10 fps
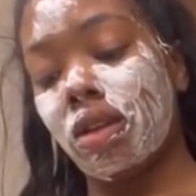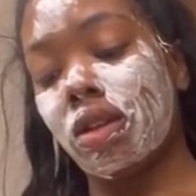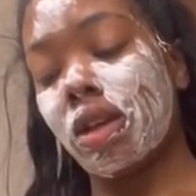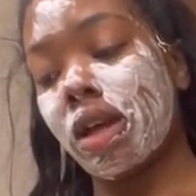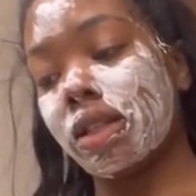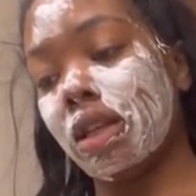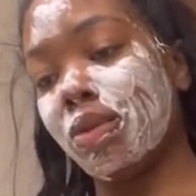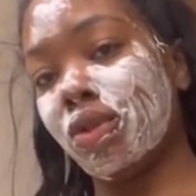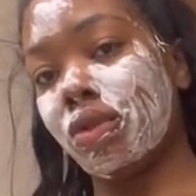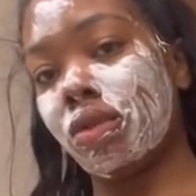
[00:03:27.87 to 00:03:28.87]

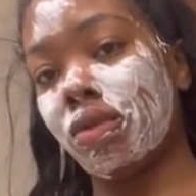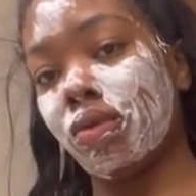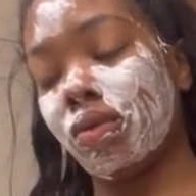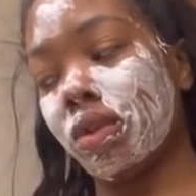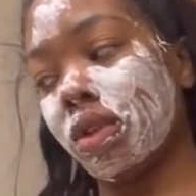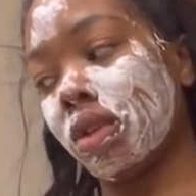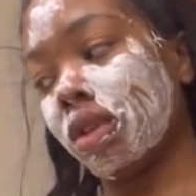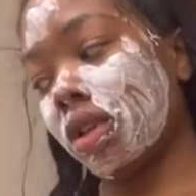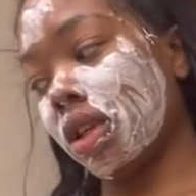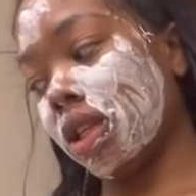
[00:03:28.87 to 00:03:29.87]
Noxzema one.
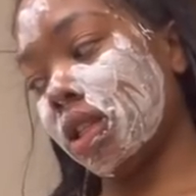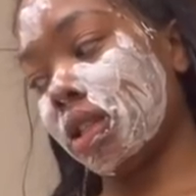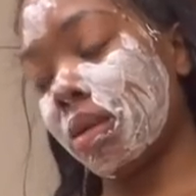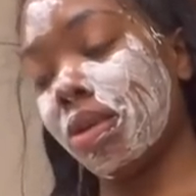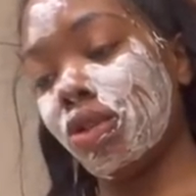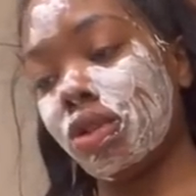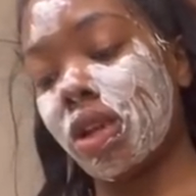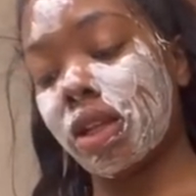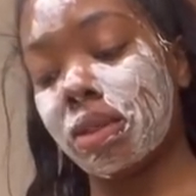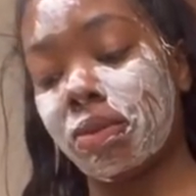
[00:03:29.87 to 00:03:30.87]
And since I'll be using
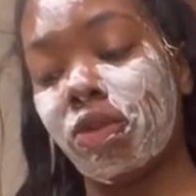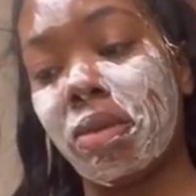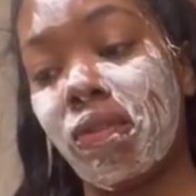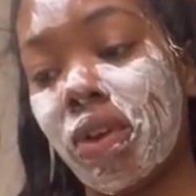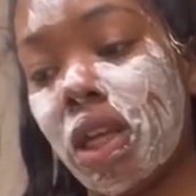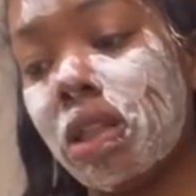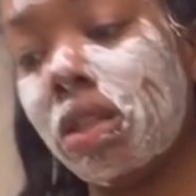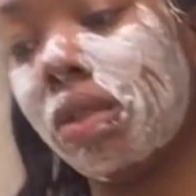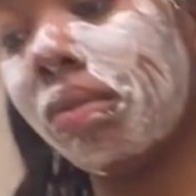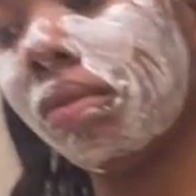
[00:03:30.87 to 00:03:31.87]
Noxzema for my face.